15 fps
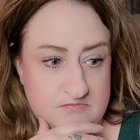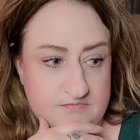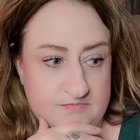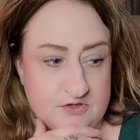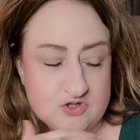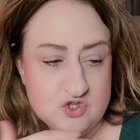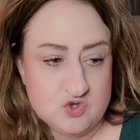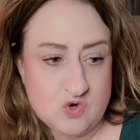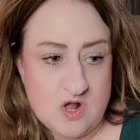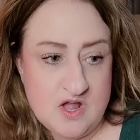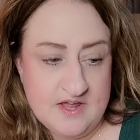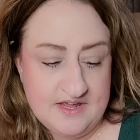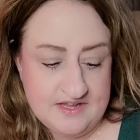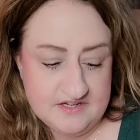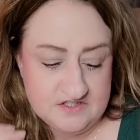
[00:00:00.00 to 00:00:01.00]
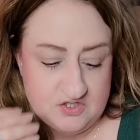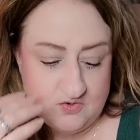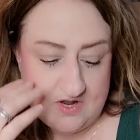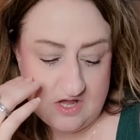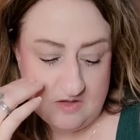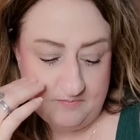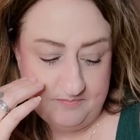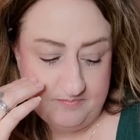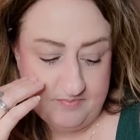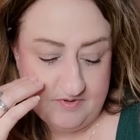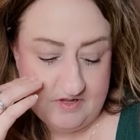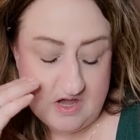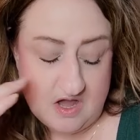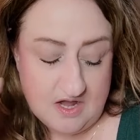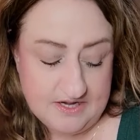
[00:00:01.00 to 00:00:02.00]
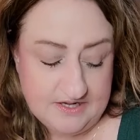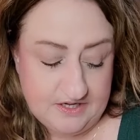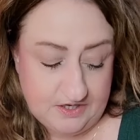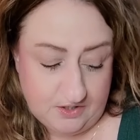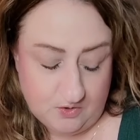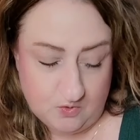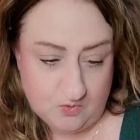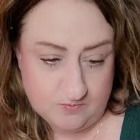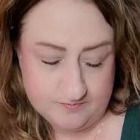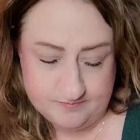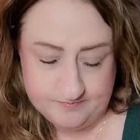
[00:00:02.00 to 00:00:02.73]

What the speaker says: they're trying to help guide you